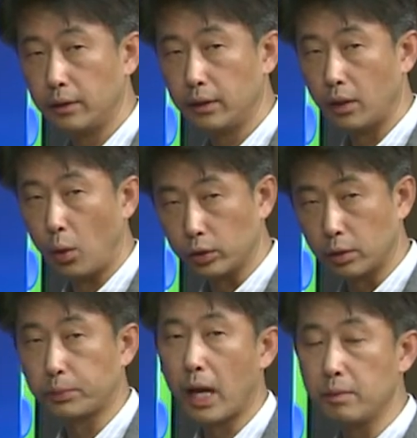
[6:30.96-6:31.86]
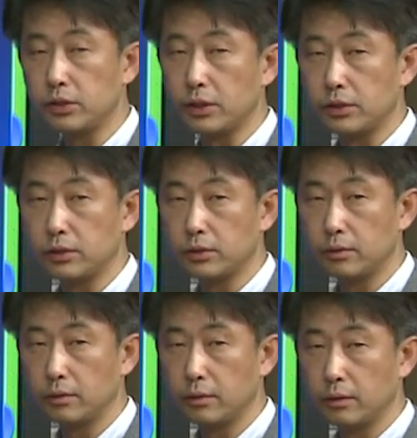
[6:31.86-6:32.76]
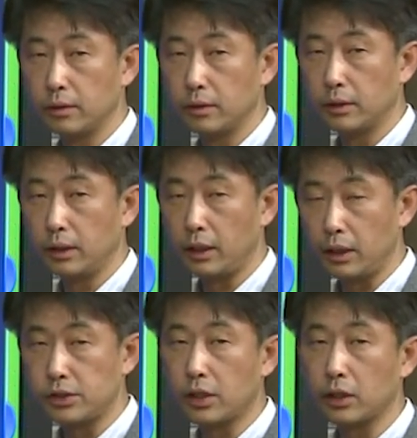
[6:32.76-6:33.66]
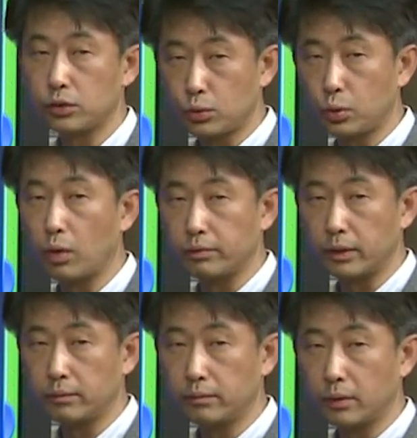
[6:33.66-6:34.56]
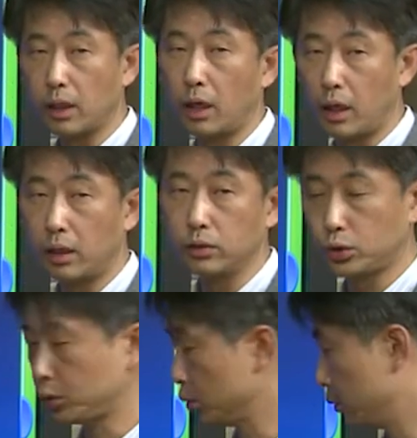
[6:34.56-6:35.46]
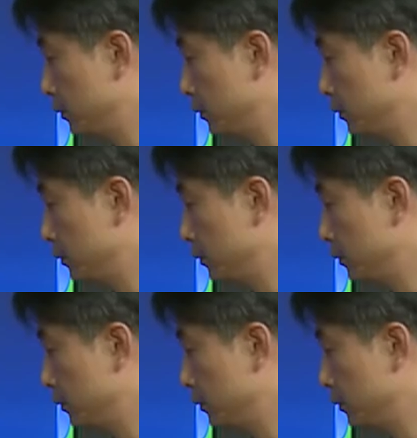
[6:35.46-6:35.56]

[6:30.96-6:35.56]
all the premises, in this case 2 of them, are true.